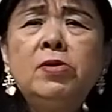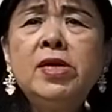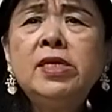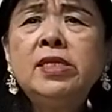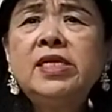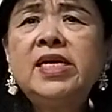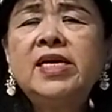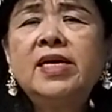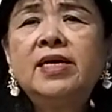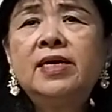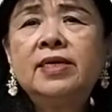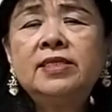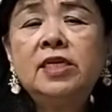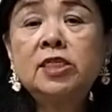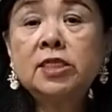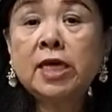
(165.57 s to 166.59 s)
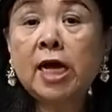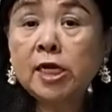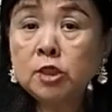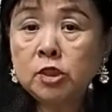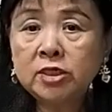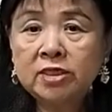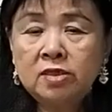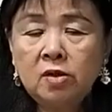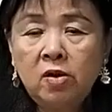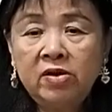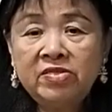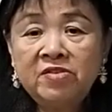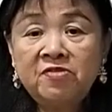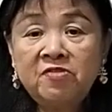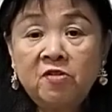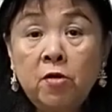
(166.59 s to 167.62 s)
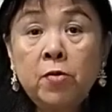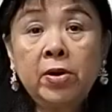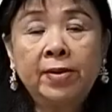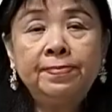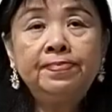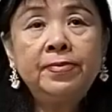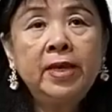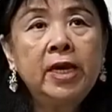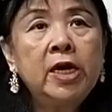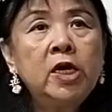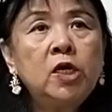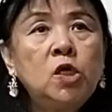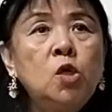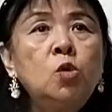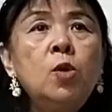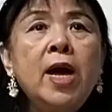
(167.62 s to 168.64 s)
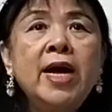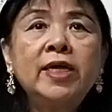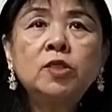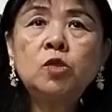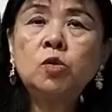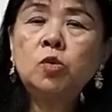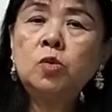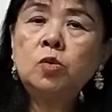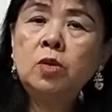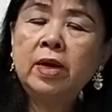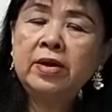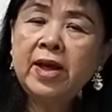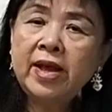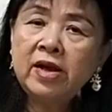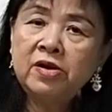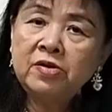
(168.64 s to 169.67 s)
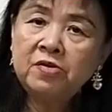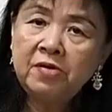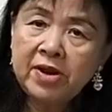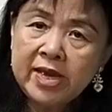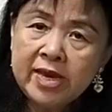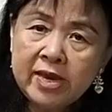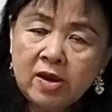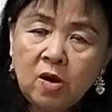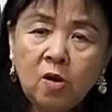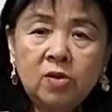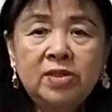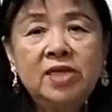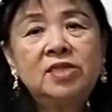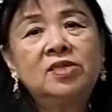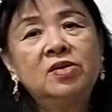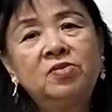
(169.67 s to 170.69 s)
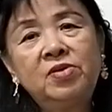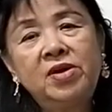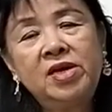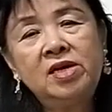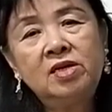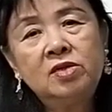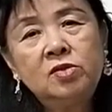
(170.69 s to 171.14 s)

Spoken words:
during the discussion or the forum, you are to agree or disagree.